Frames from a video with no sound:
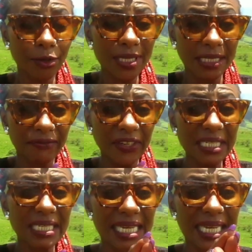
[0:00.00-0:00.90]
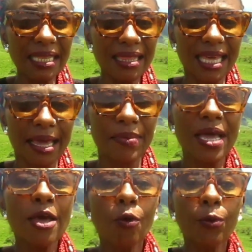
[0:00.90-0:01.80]
the divinity in them.
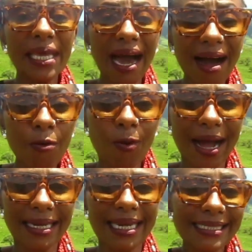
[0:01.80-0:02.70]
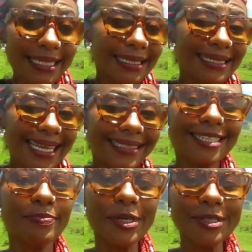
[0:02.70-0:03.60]
We are one. Let's exercise the
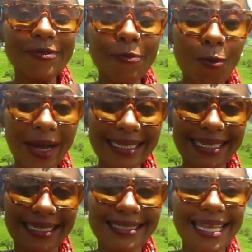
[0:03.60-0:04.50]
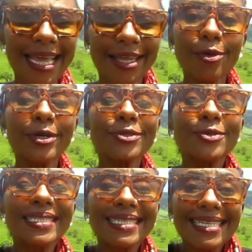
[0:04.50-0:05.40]
spirit of oneness in order
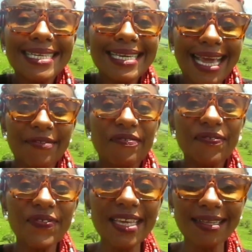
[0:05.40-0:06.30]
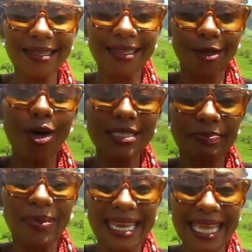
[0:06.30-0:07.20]
to see and feel God's
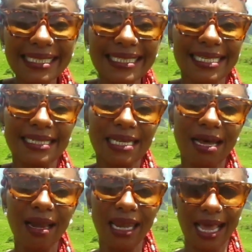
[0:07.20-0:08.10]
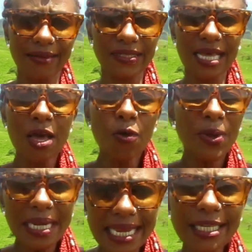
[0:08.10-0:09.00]
blessings in our lives.
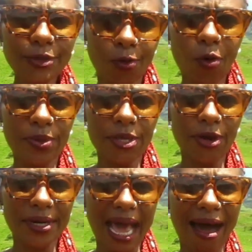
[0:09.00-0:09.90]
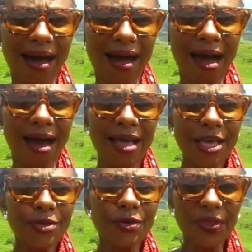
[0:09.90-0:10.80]
We need to go beyond our
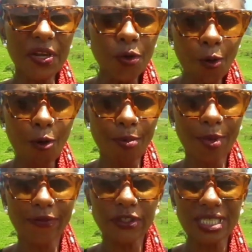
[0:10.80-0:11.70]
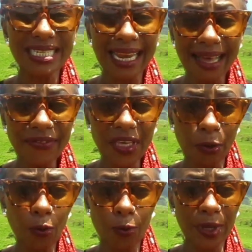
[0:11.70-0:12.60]
the norm of just loving
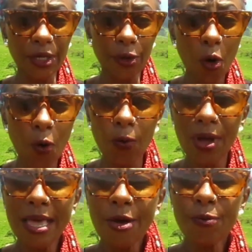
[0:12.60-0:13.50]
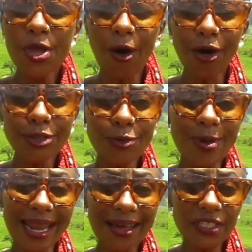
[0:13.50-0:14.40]
who we know. We ought to
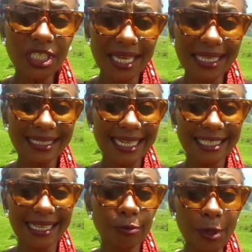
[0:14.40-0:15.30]
love each other such that